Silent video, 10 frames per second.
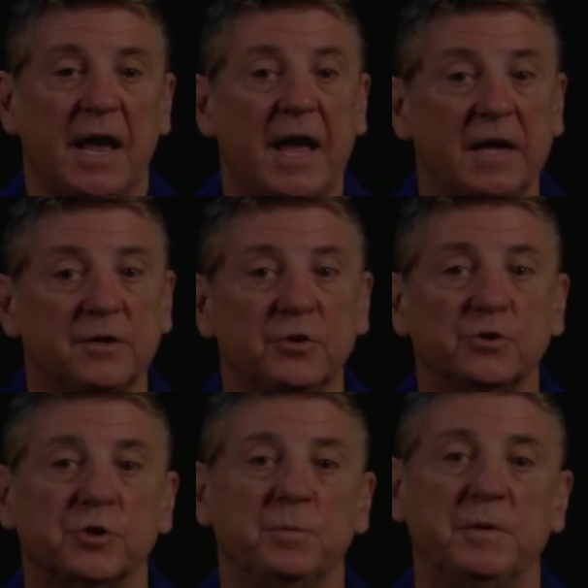and you
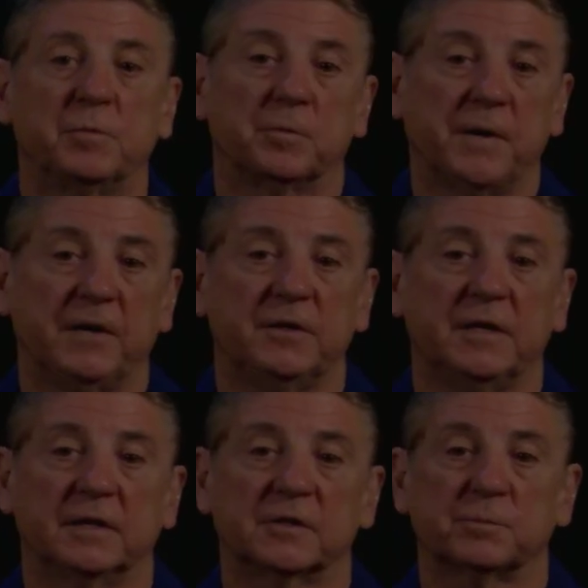should be prepared
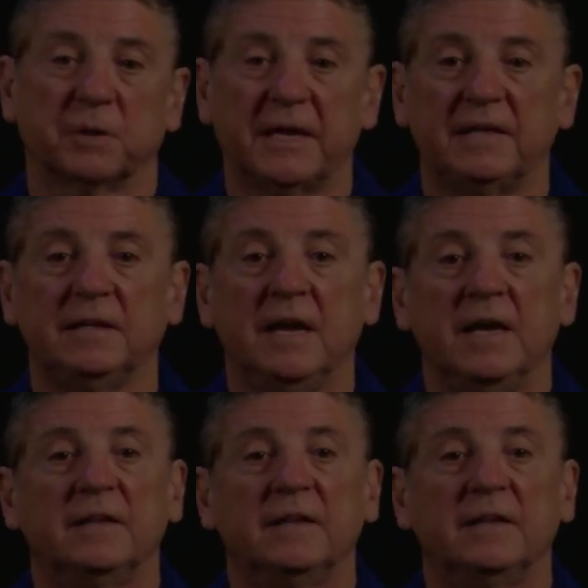to explain